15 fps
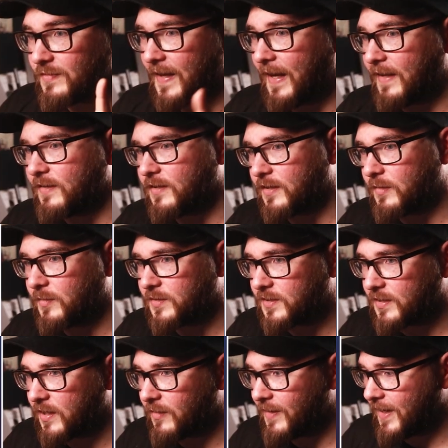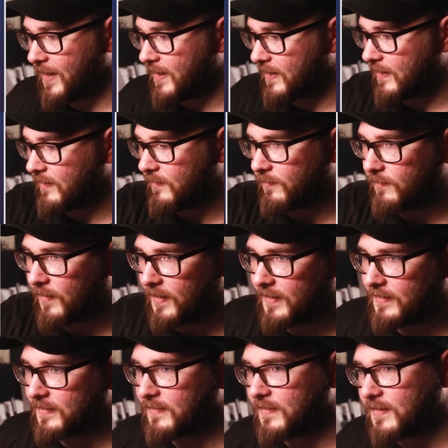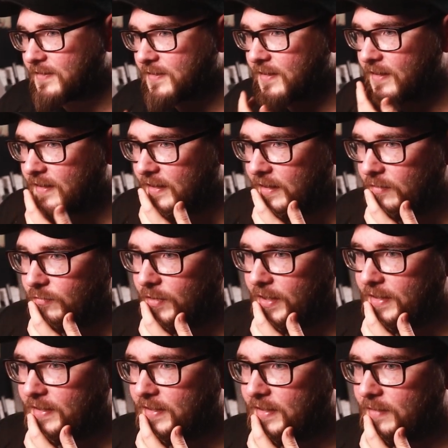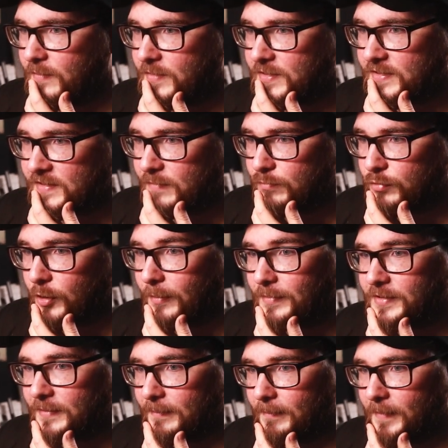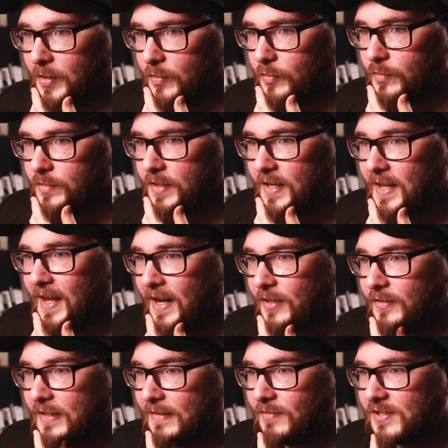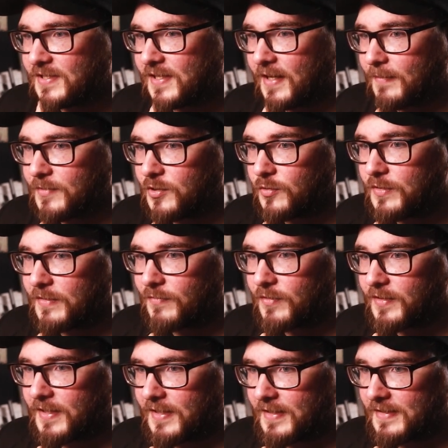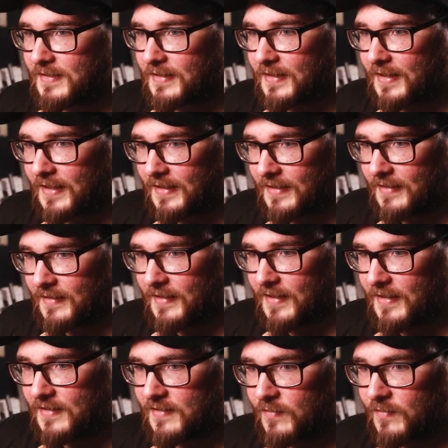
that, you're going to want to go ahead and find this guy right here, which is the prompter mode, and you can either set up two different keys like this,